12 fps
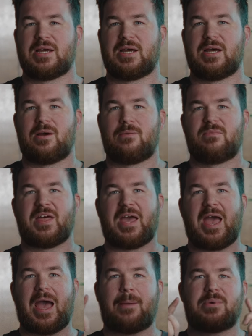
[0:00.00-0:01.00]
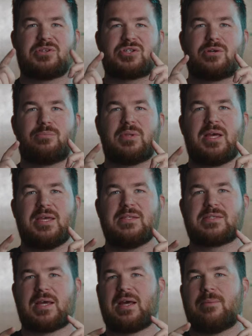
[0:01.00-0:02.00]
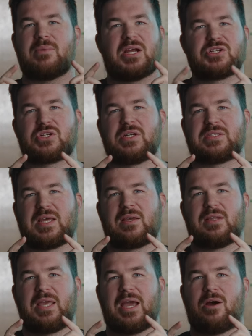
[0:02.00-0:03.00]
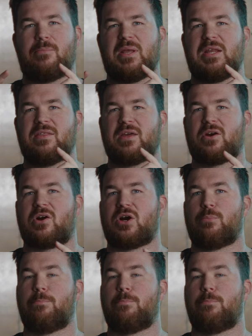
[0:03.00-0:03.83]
The aperture blades, I'm not sure exactly how many there are,